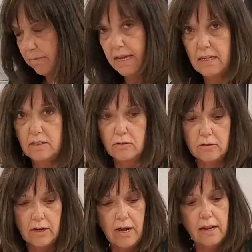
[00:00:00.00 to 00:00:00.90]
basil.
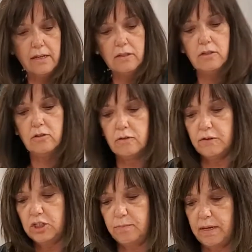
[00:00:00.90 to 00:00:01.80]
Now I like to use
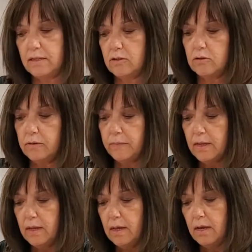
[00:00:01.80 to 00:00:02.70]
fresh basil.
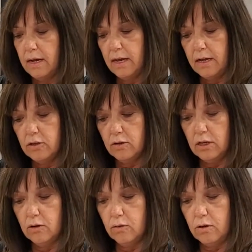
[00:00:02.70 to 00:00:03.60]
You
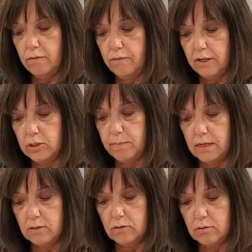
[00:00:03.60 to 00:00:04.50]
can grow fresh
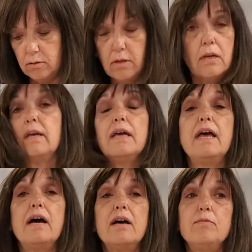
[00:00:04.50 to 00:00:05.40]
basil.
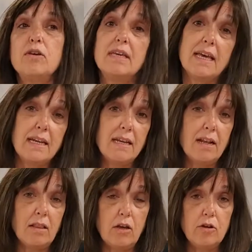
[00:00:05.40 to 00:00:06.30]
You can get it at
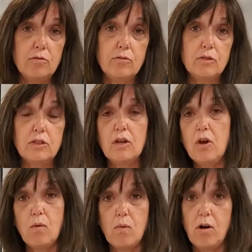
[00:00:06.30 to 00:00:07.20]
Lowe's,
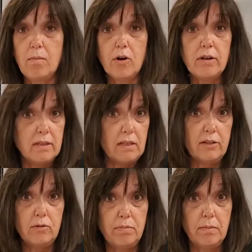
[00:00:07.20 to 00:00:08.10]
Walmart in the
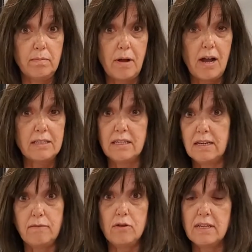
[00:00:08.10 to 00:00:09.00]
little pots, and
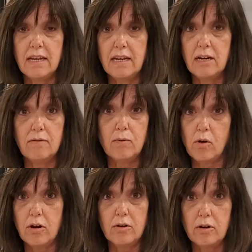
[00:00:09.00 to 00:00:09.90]
if you take care of it,
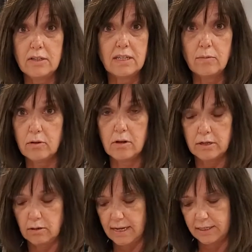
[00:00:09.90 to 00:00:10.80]
water it all summer long,
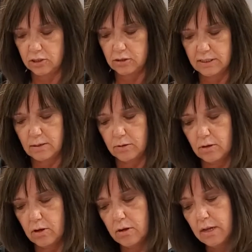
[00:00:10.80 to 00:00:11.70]
it'll last you all summer
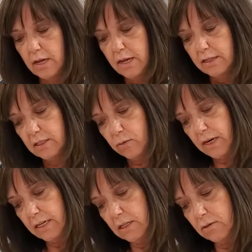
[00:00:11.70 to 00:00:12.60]
long. So what
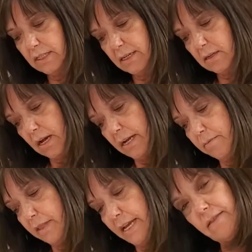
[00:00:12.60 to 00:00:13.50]
I do is I
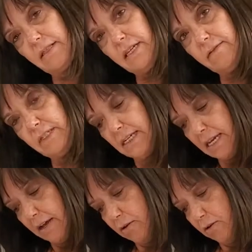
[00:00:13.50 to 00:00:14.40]
lay the leaves
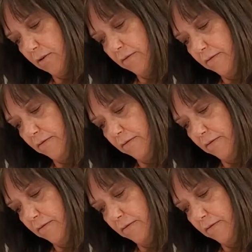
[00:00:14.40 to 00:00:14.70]
together,